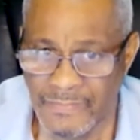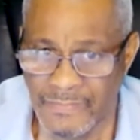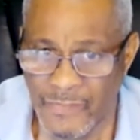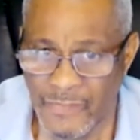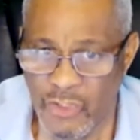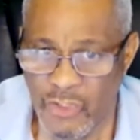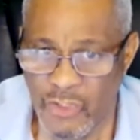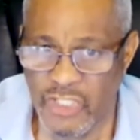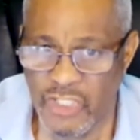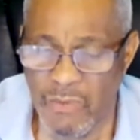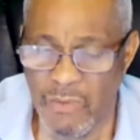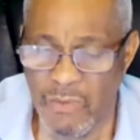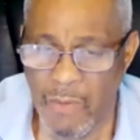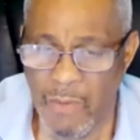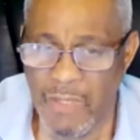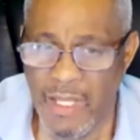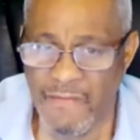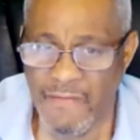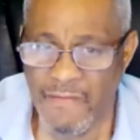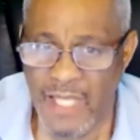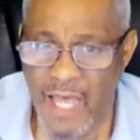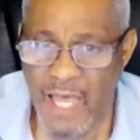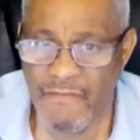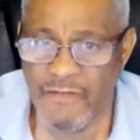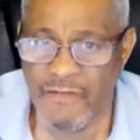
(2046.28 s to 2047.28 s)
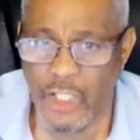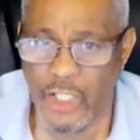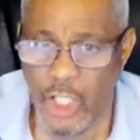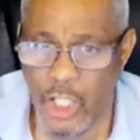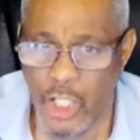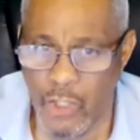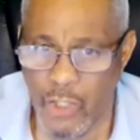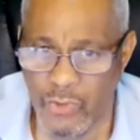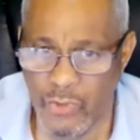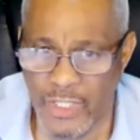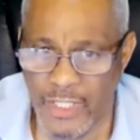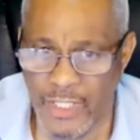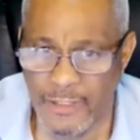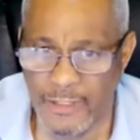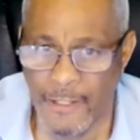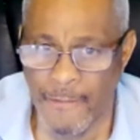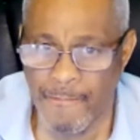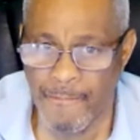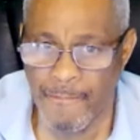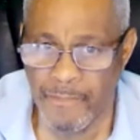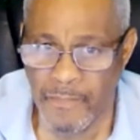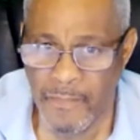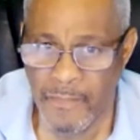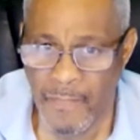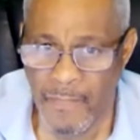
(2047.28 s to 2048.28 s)
You see why we have to have coded
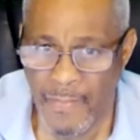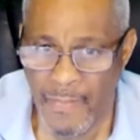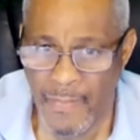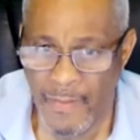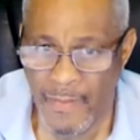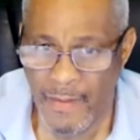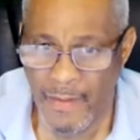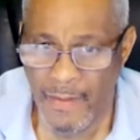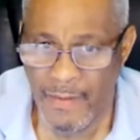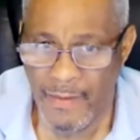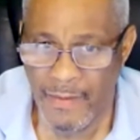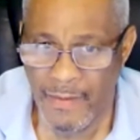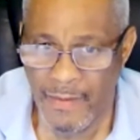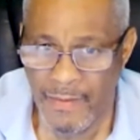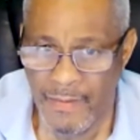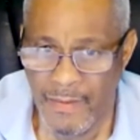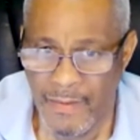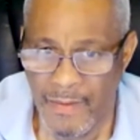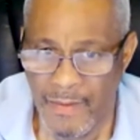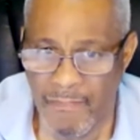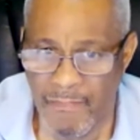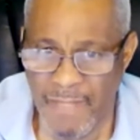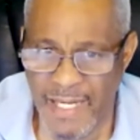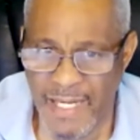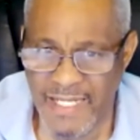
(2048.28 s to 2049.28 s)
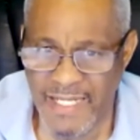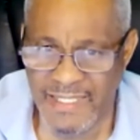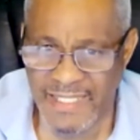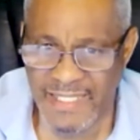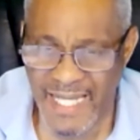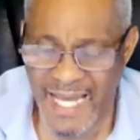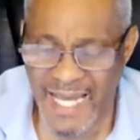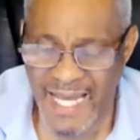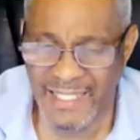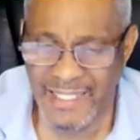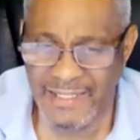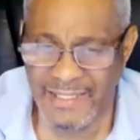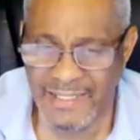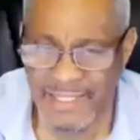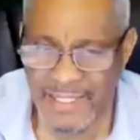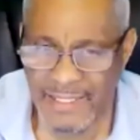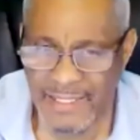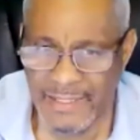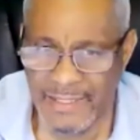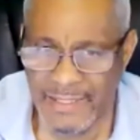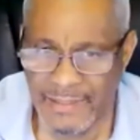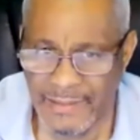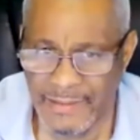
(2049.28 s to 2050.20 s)
mentality?